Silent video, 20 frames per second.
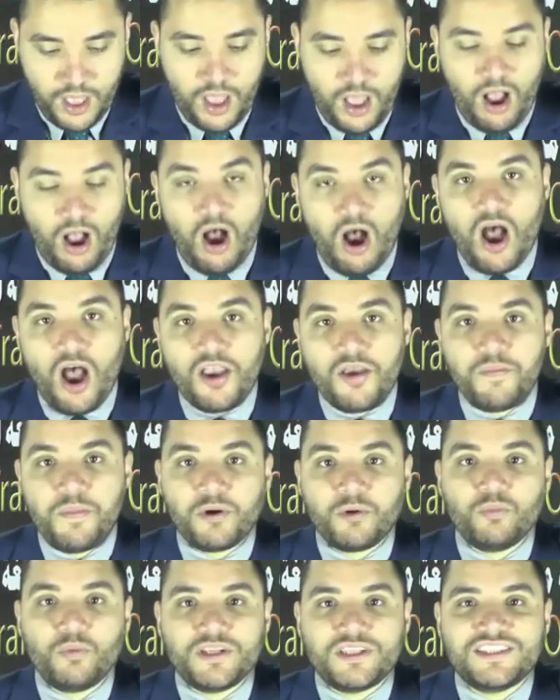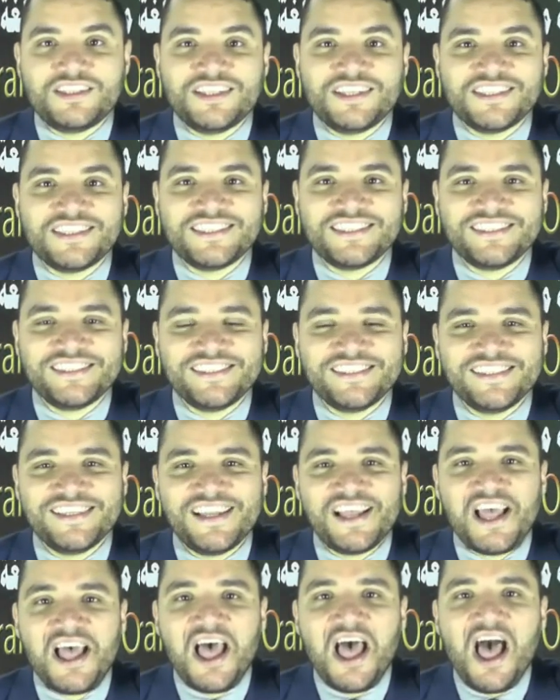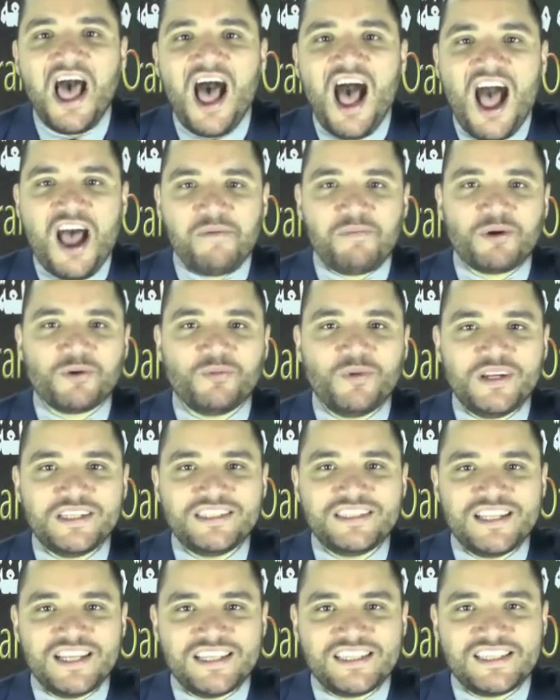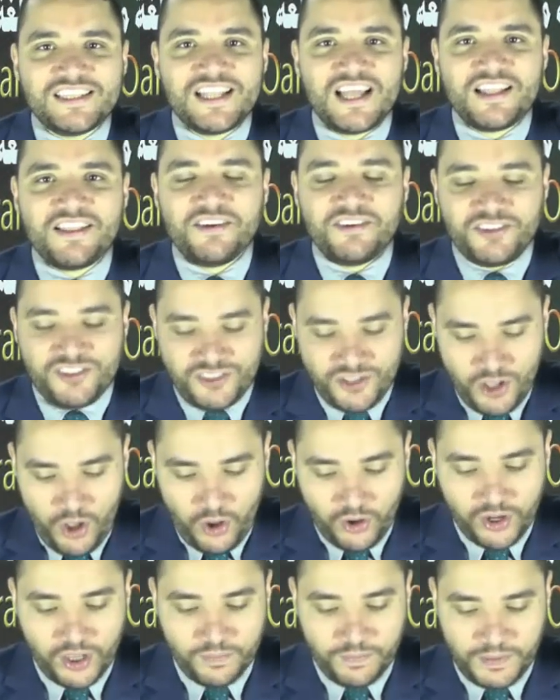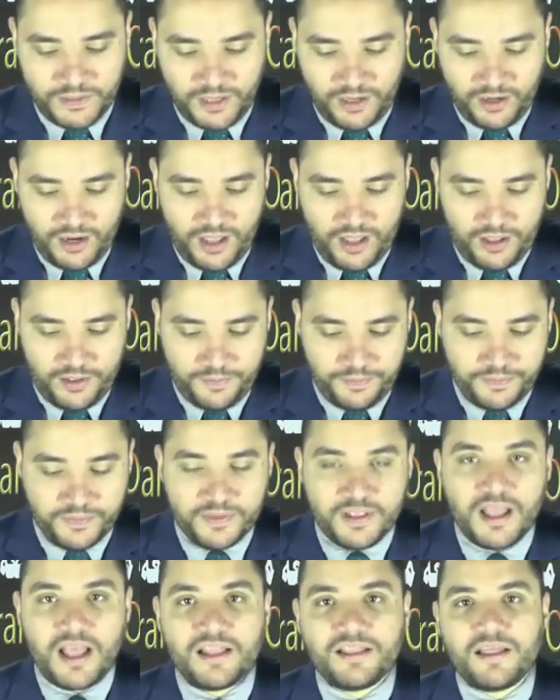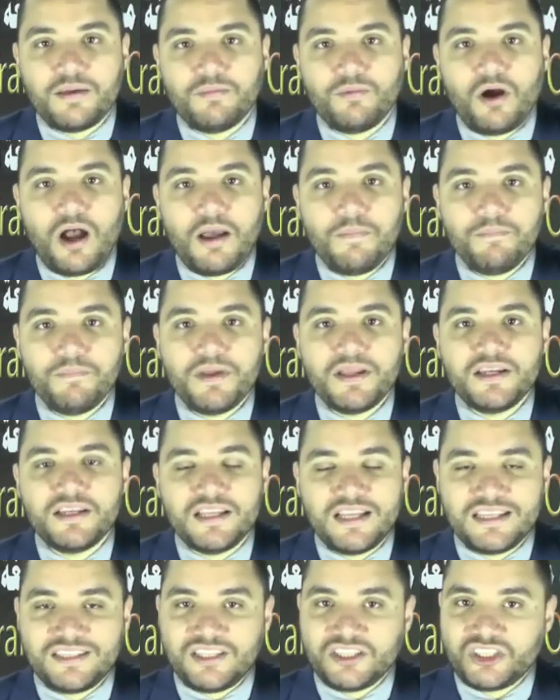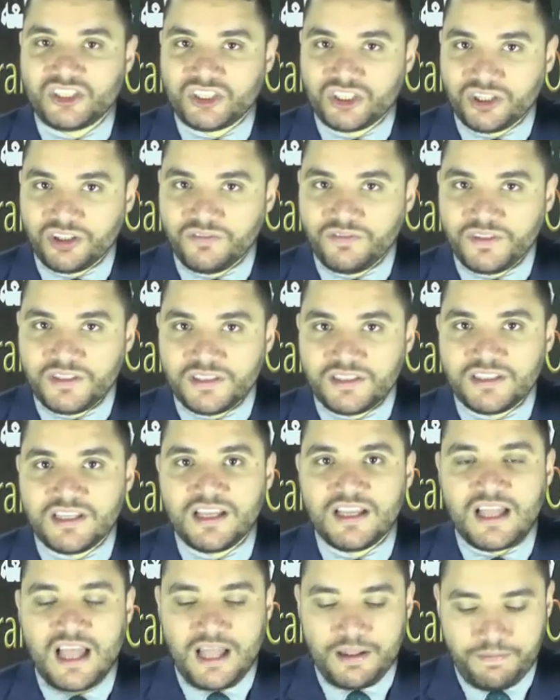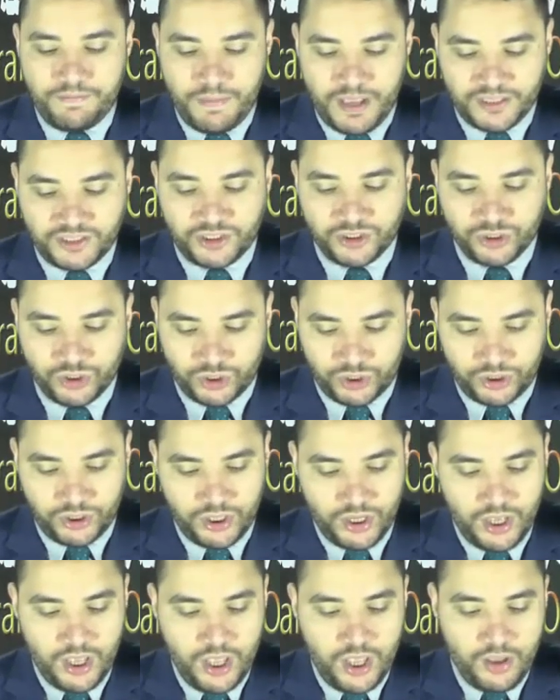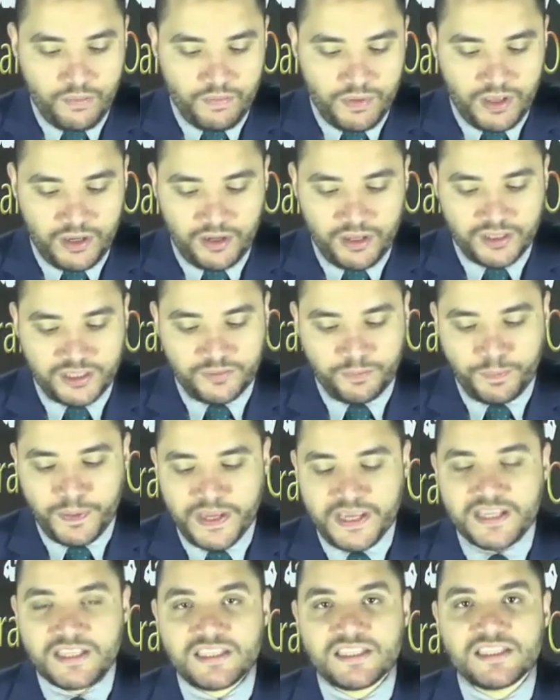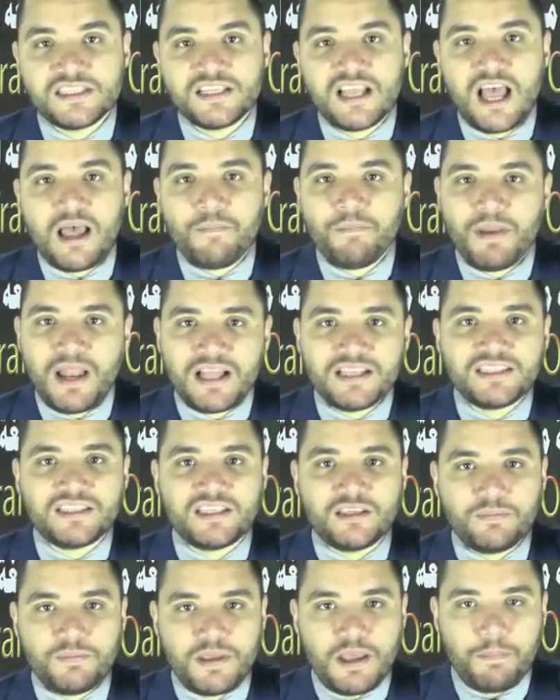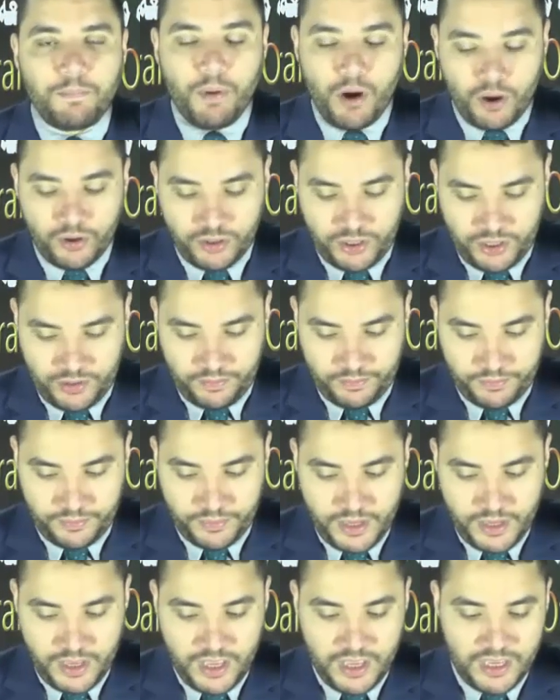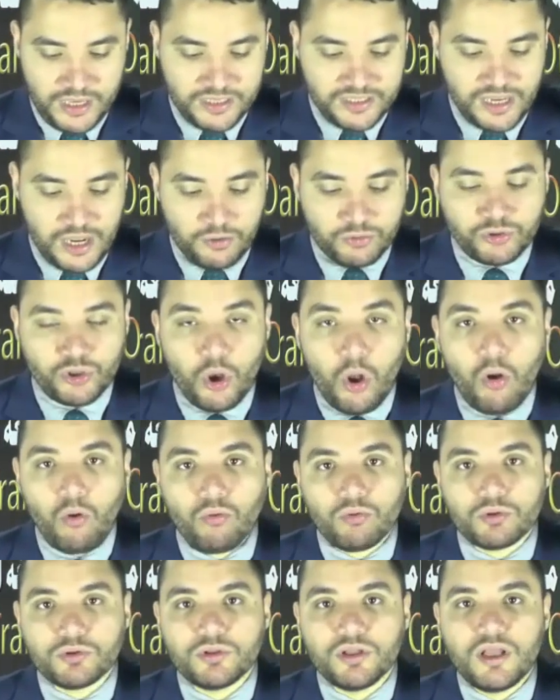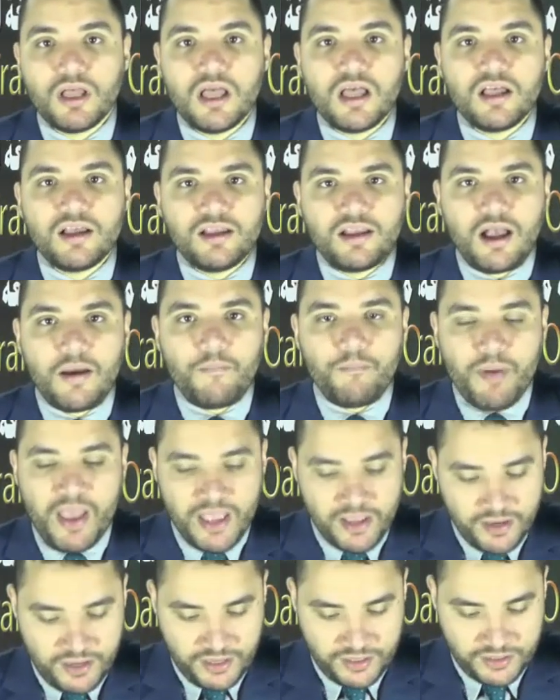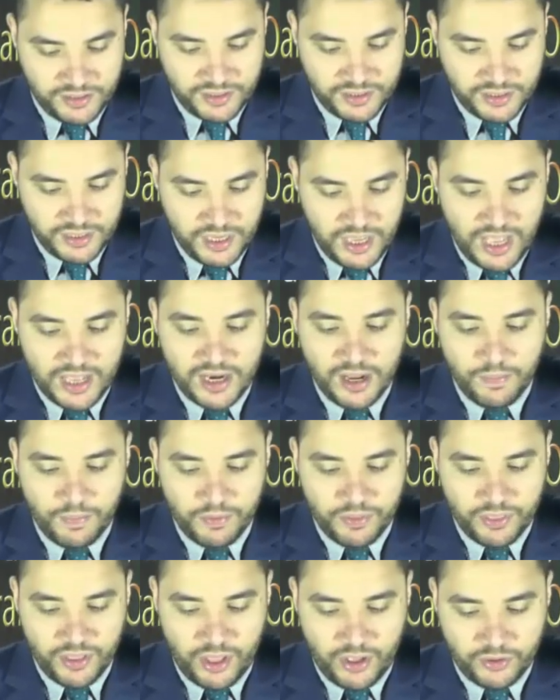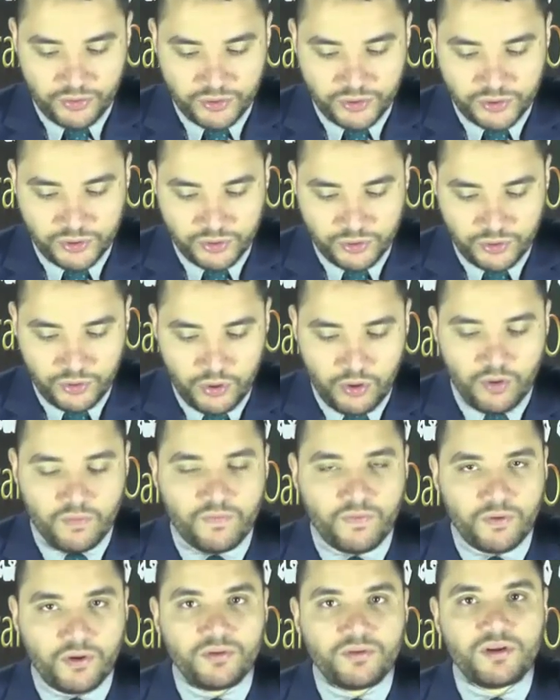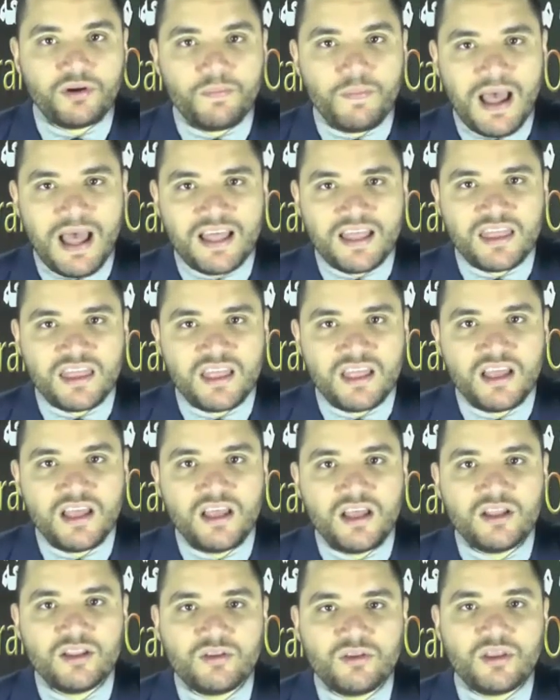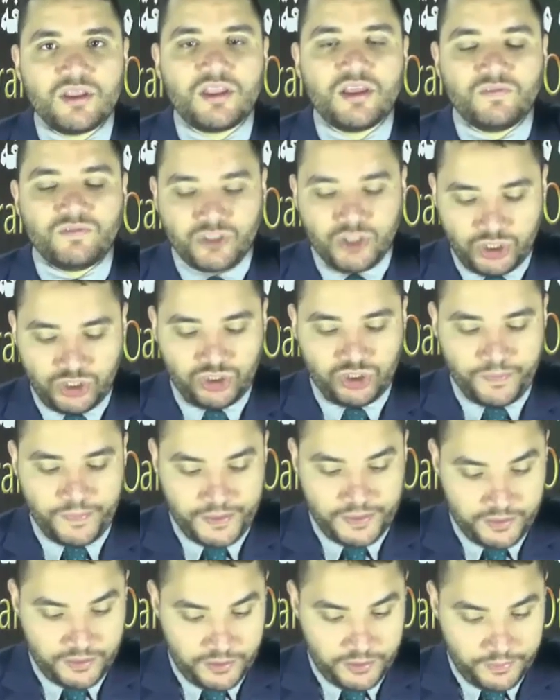I bear witness. I bear witness that there is no God but Allah, and that Muhammad is a servant and messenger May Allah's peace and blessing be upon him, his household, companions, and upon those who follow their path to the day of judgment.